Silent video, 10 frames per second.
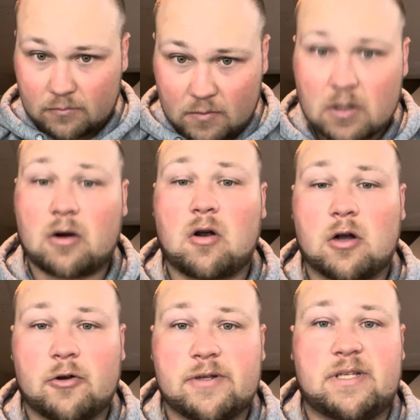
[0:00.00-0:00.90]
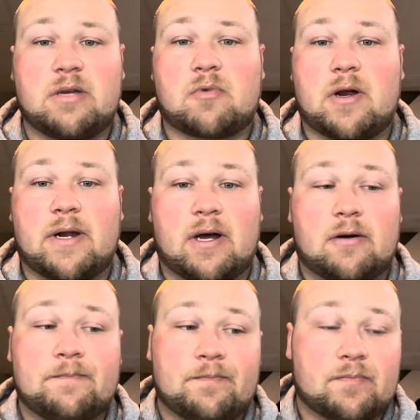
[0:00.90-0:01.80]
They're a hungry team right
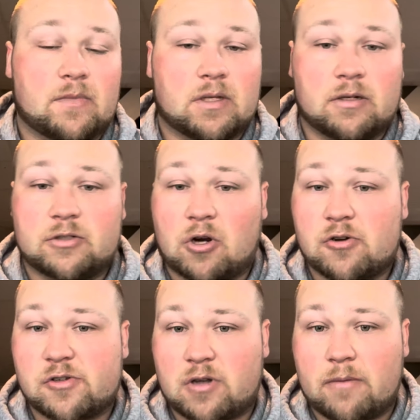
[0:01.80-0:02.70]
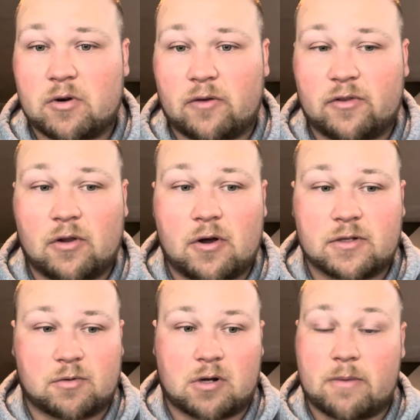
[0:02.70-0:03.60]
now. You know, Chargers are coming off a
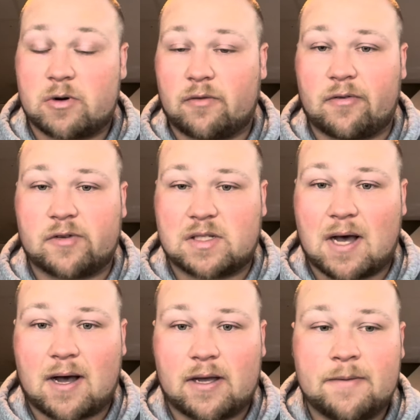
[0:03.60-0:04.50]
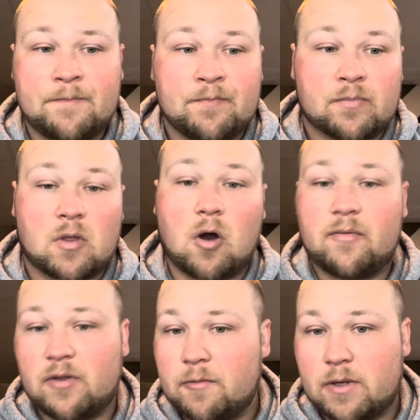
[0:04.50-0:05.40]
loss. We're coming off of a tie.
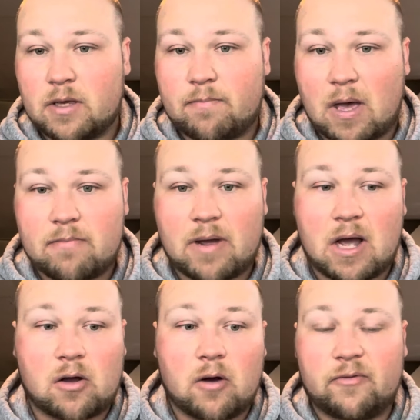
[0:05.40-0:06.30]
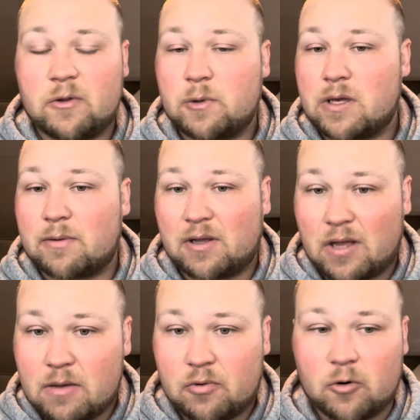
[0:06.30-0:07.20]
Hopefully we get Ben back. Hopefully we get
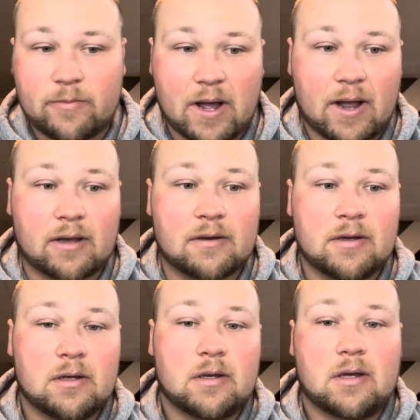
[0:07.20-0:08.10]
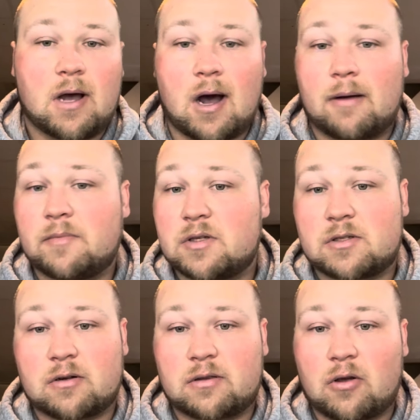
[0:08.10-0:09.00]
Claypool back um, because
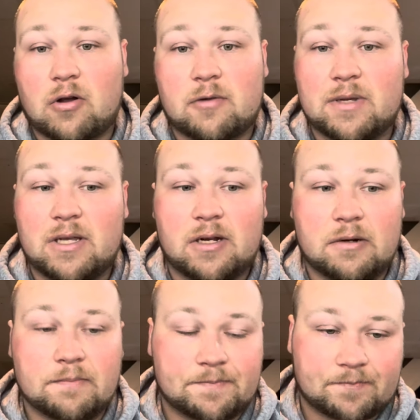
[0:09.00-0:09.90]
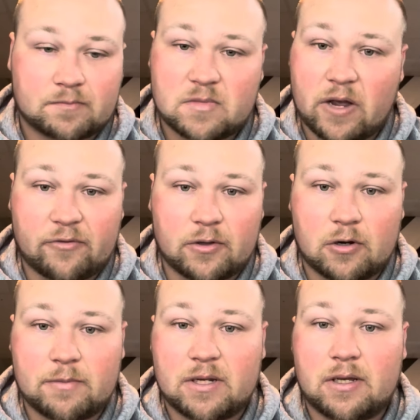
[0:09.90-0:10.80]
they're they're going to be needed. Definitely going
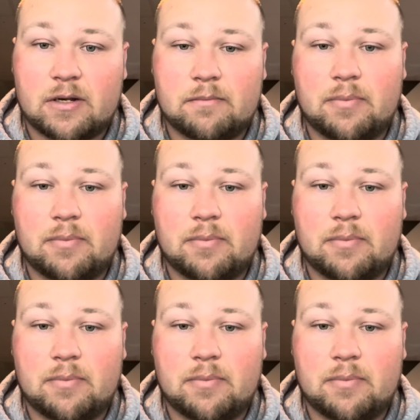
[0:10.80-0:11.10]
to be needed.